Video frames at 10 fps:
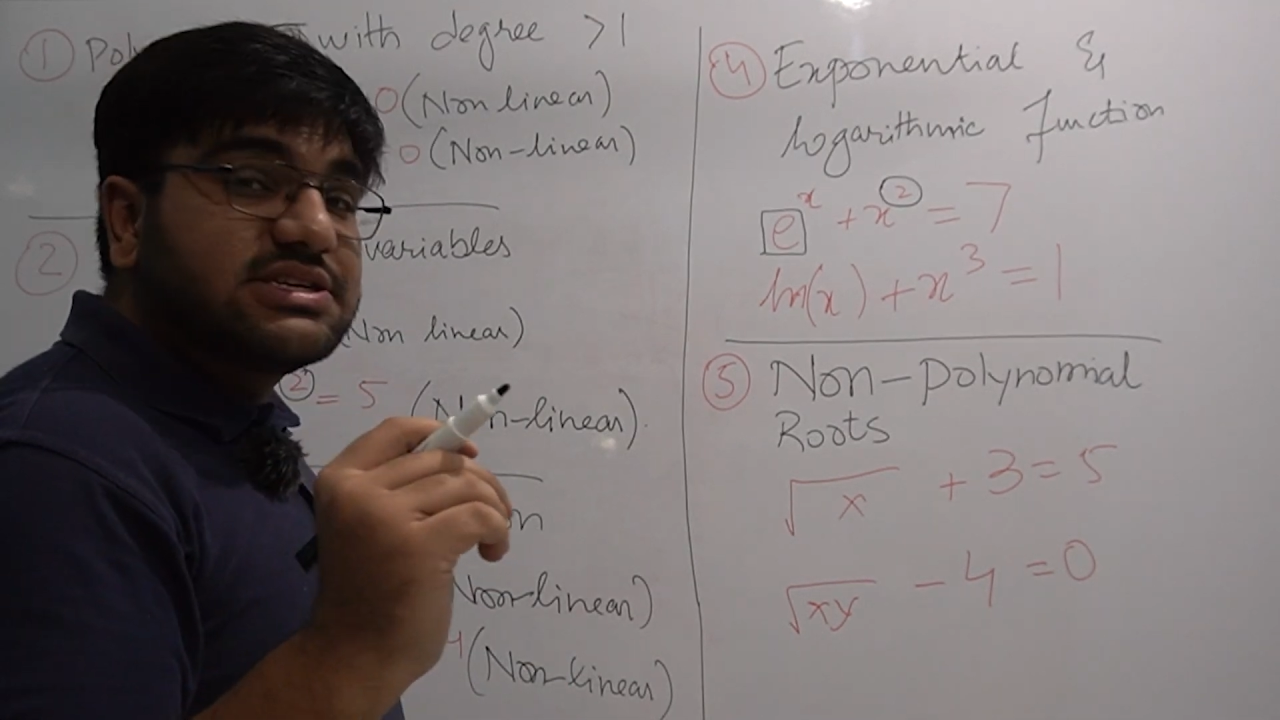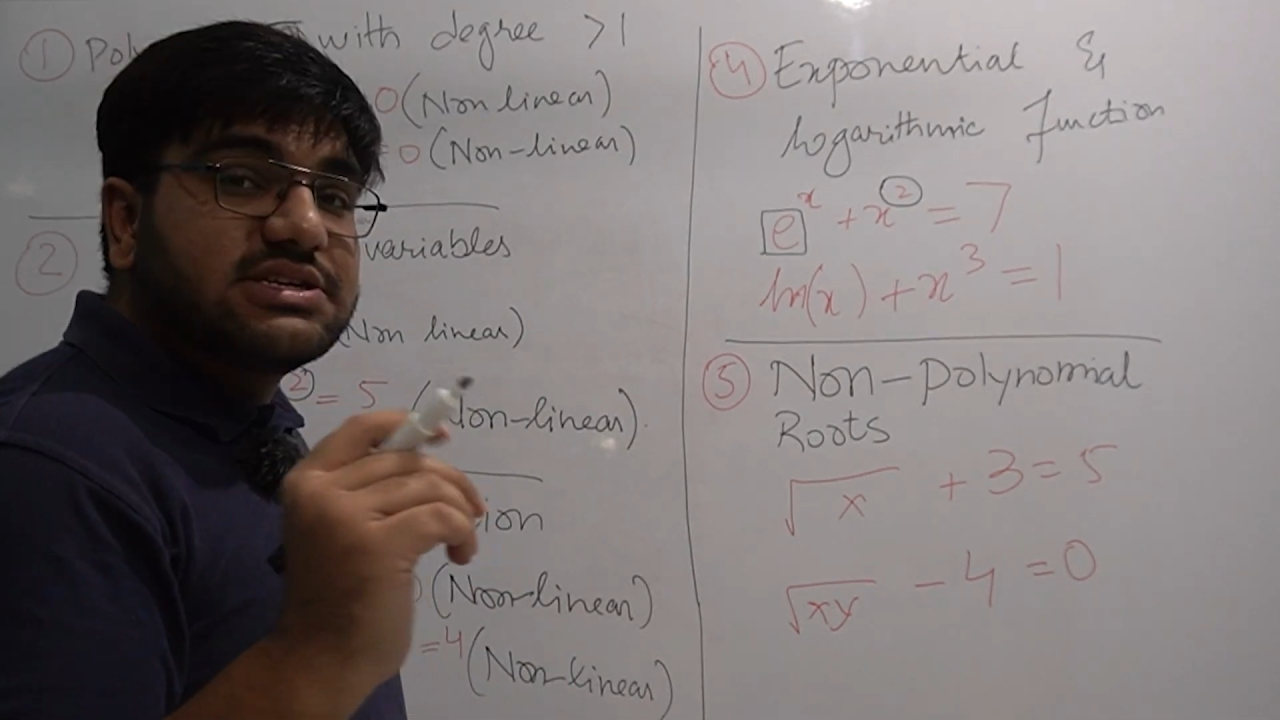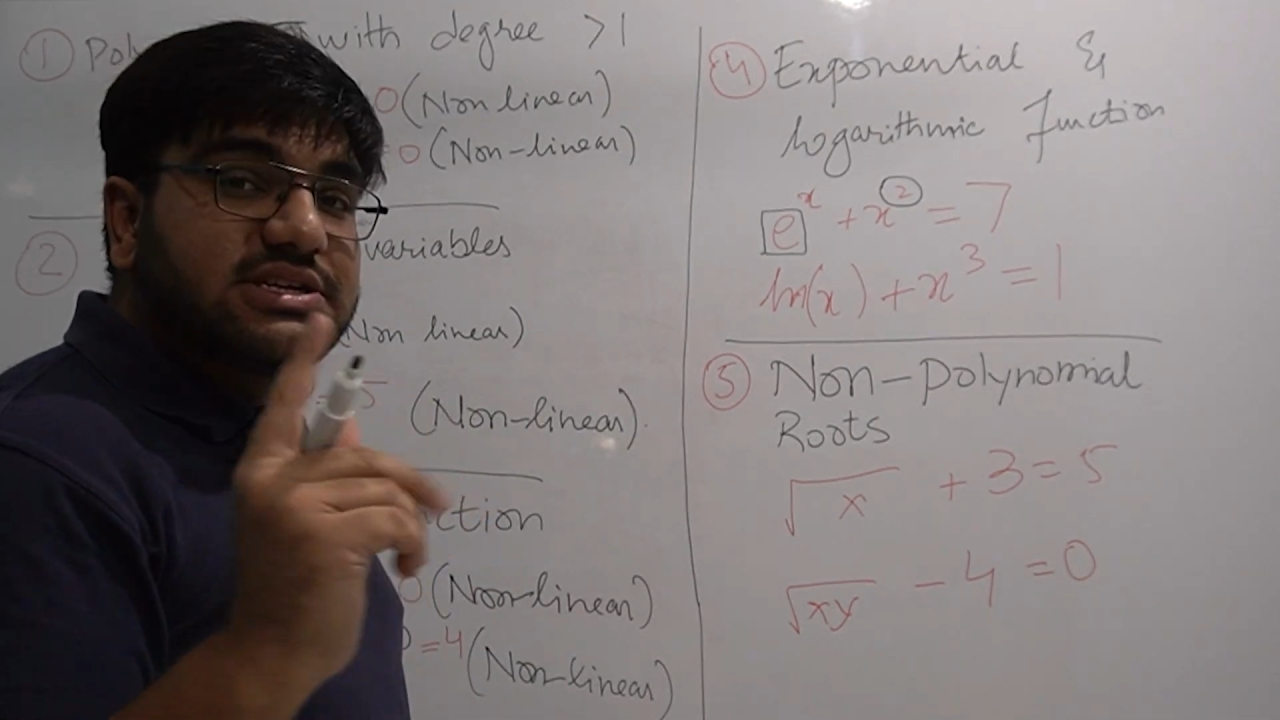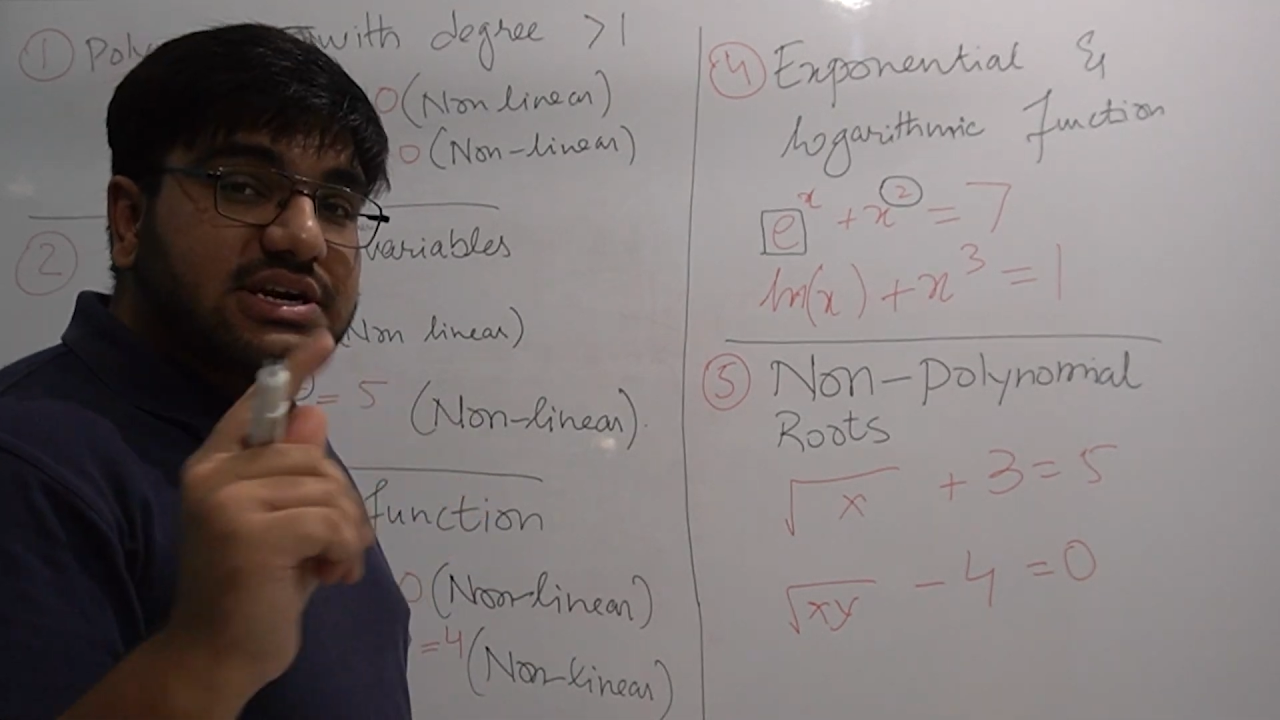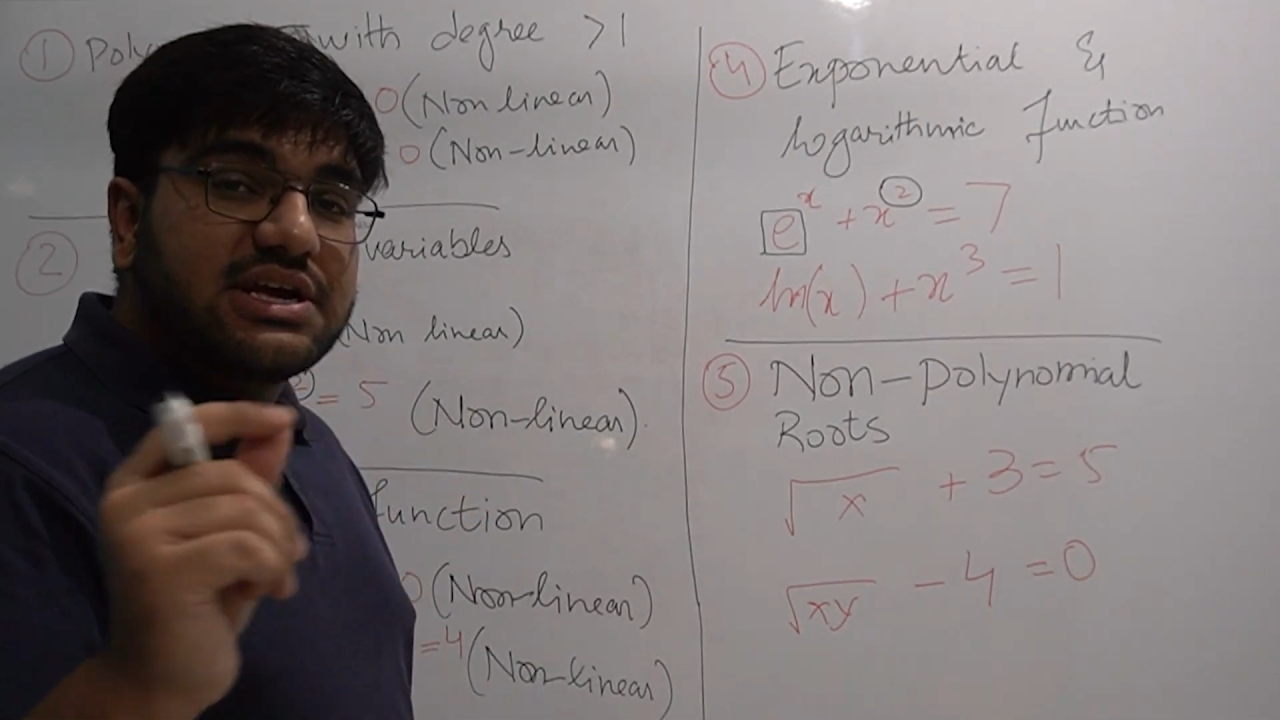
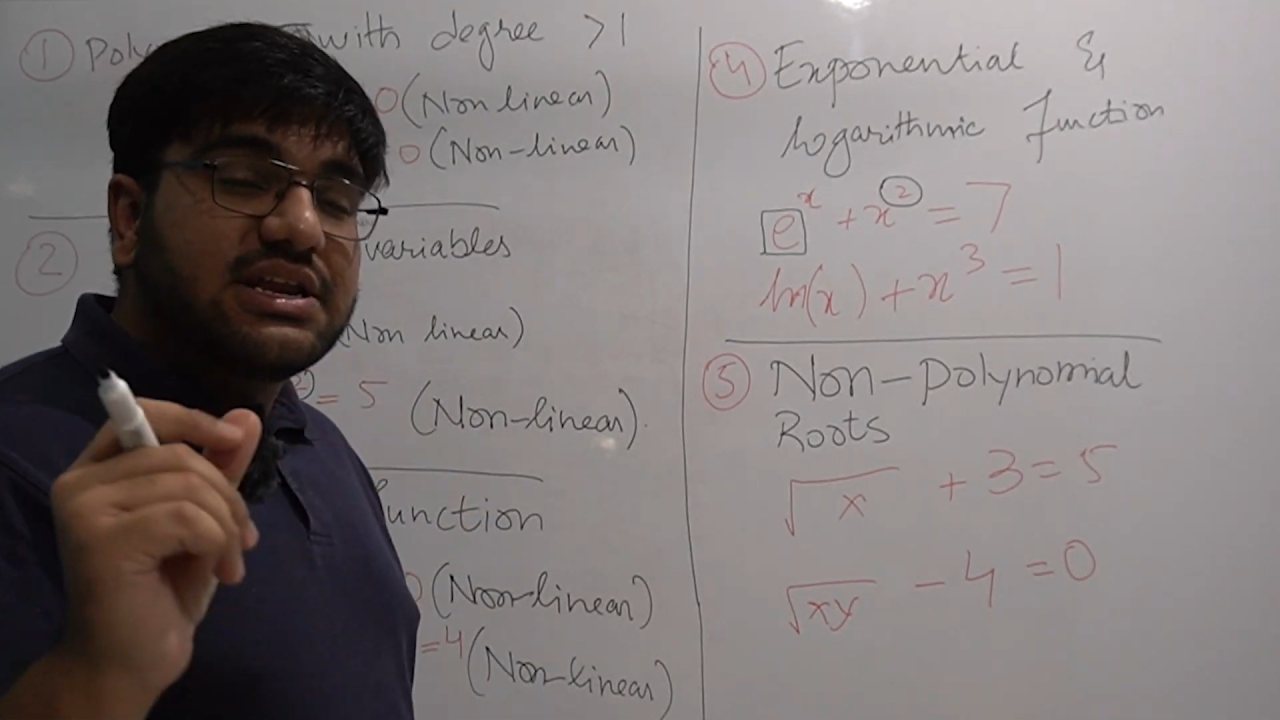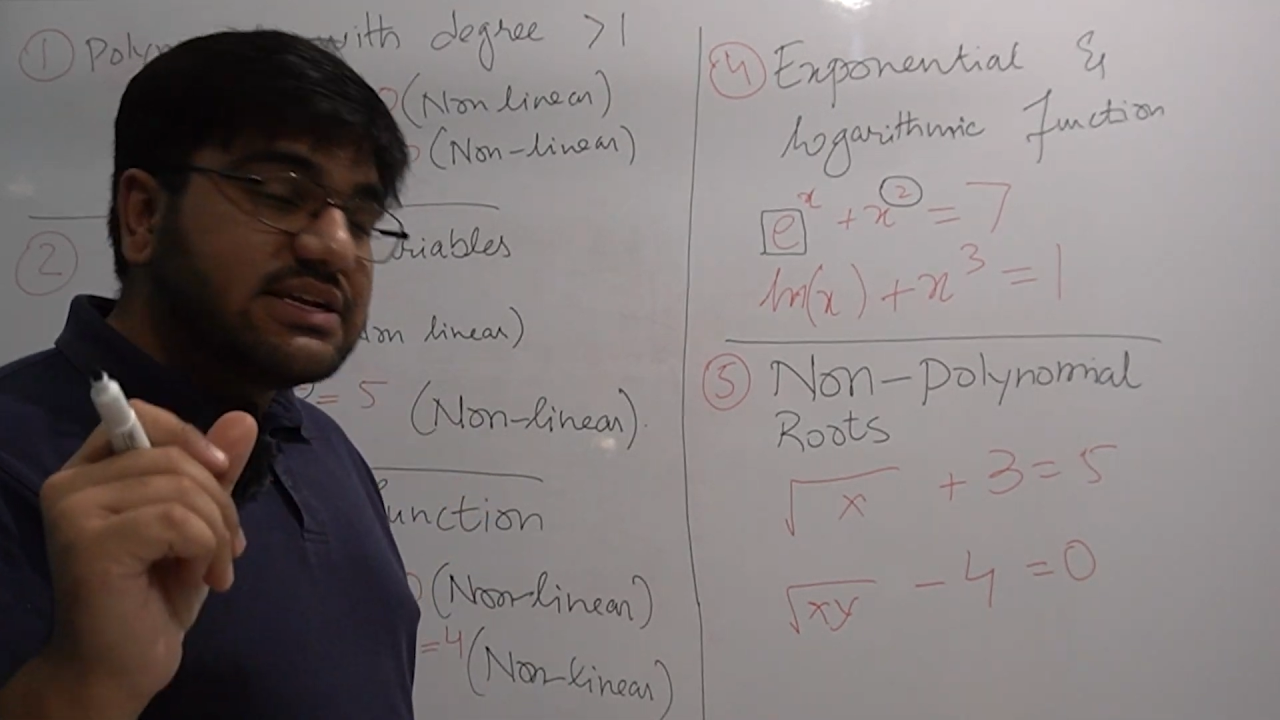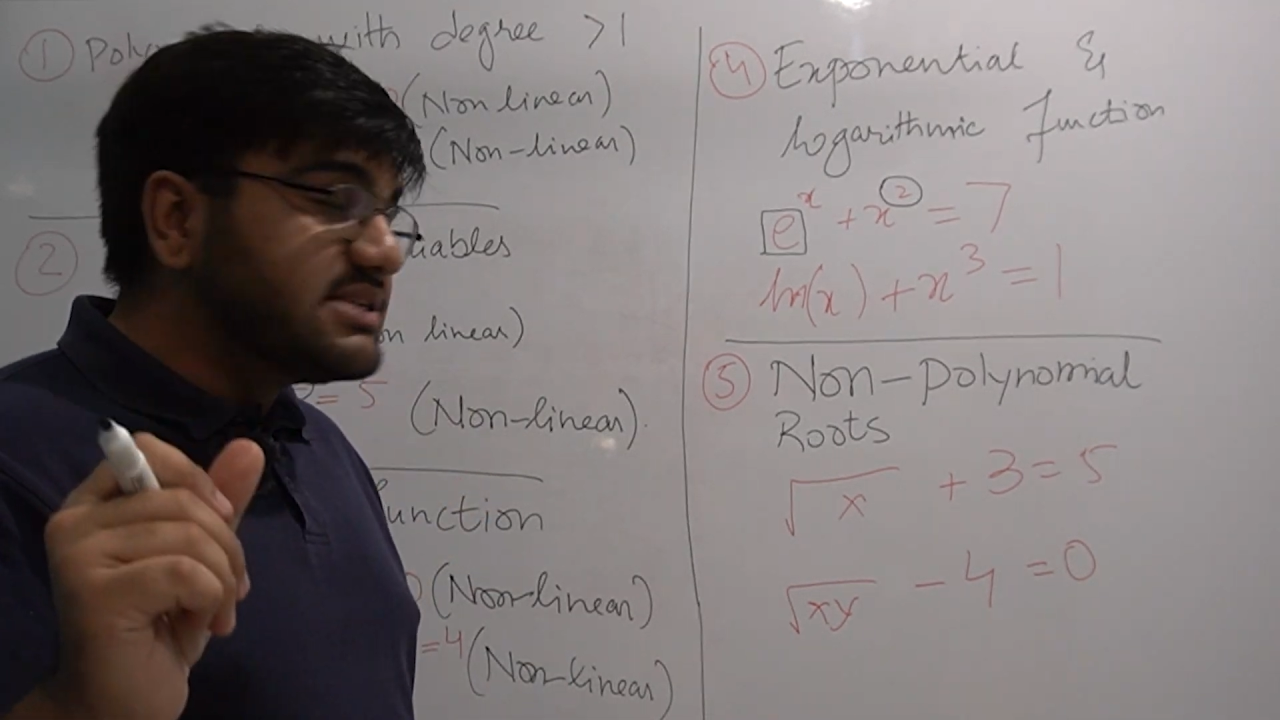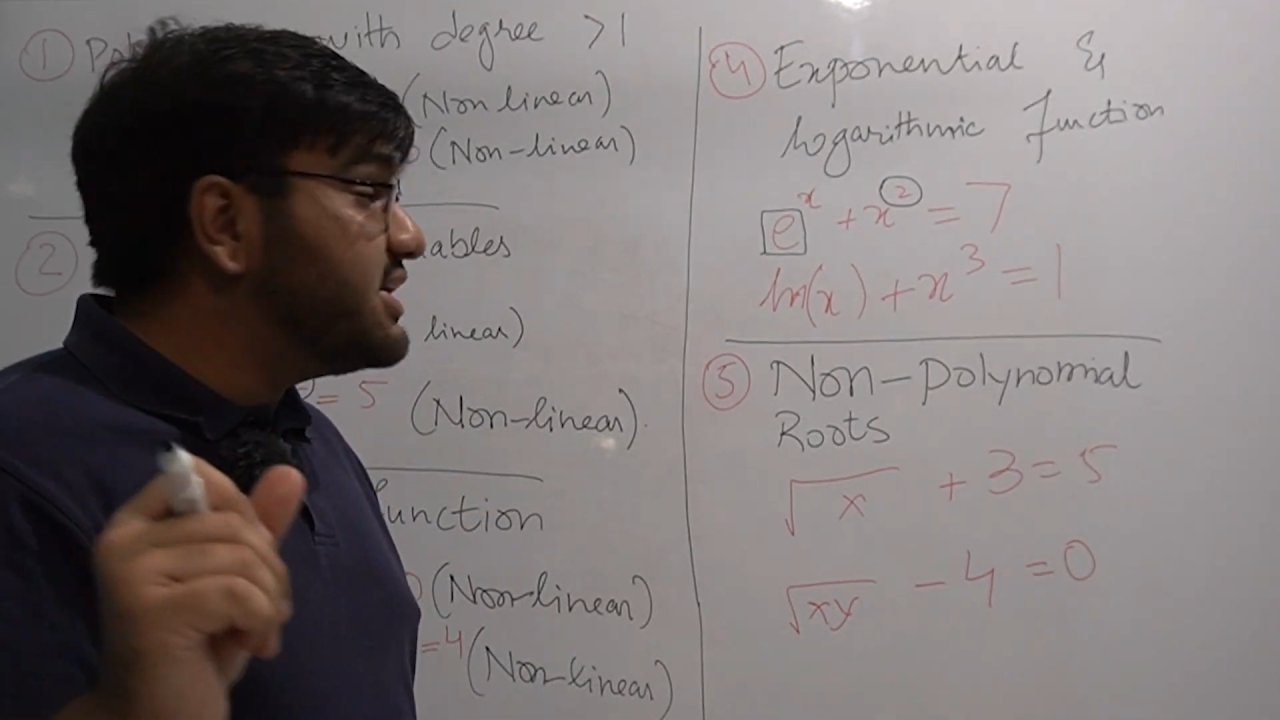the degree is